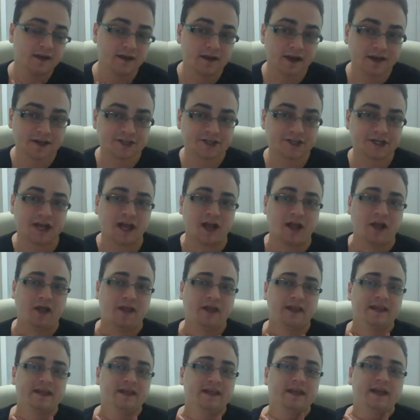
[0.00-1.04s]
a
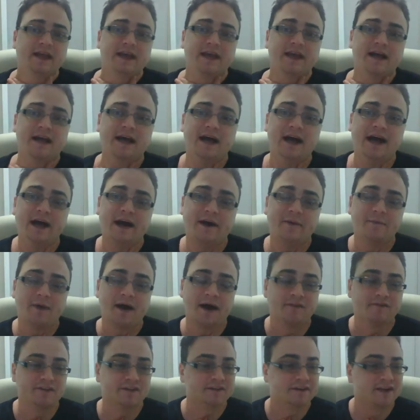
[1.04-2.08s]
nutshell,
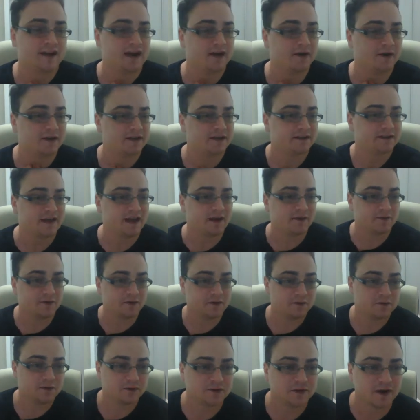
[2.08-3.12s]
obviously how I did
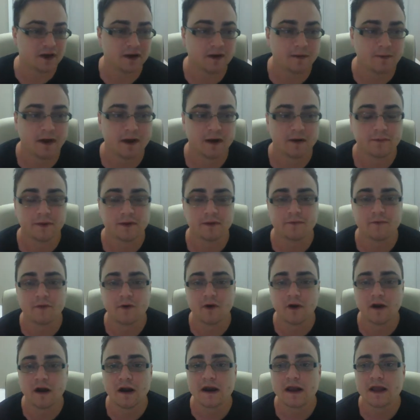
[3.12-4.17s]
that we'll talk about a
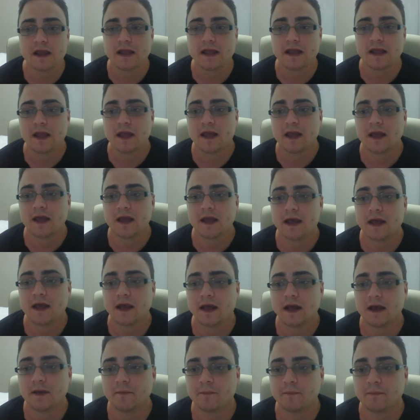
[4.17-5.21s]
bit more. The
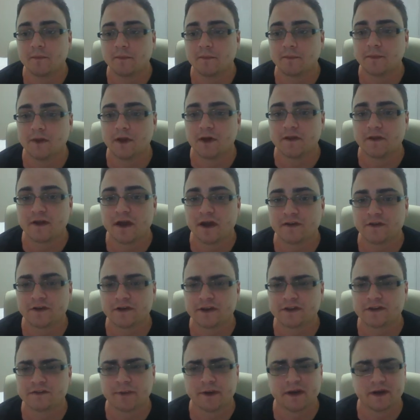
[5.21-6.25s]

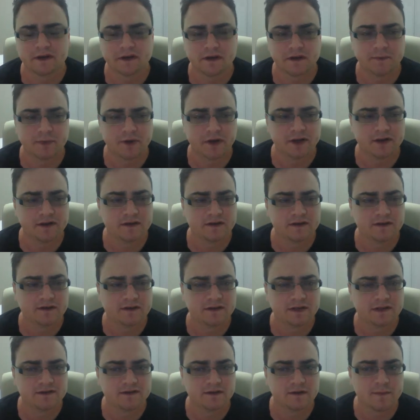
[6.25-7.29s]
author does spend a pretty
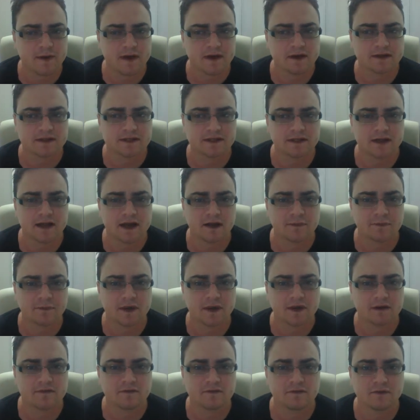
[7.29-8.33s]
decent amount of
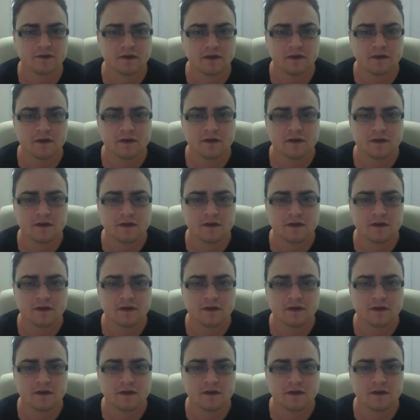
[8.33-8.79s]
time kind of